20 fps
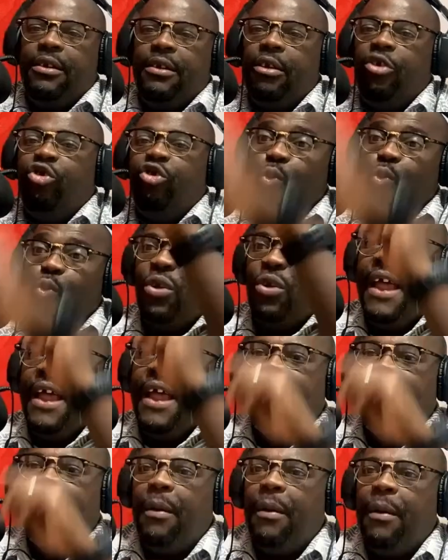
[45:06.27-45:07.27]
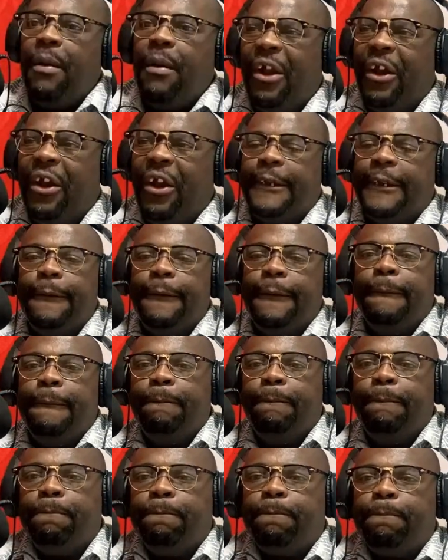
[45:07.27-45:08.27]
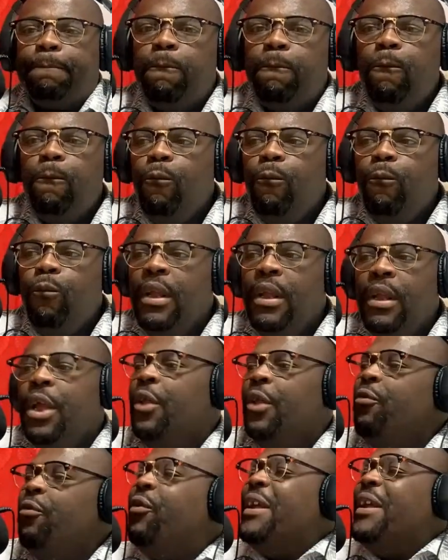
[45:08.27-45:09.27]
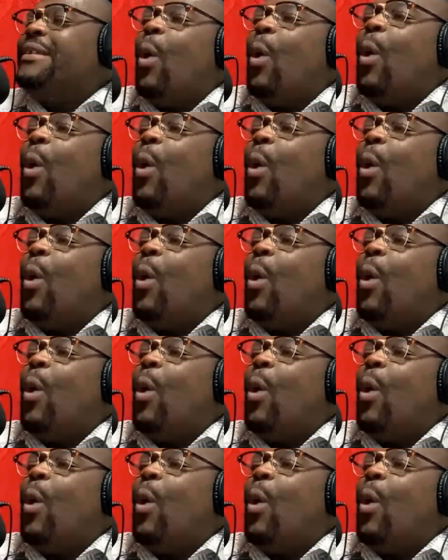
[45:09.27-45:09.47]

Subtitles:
she will never be married. This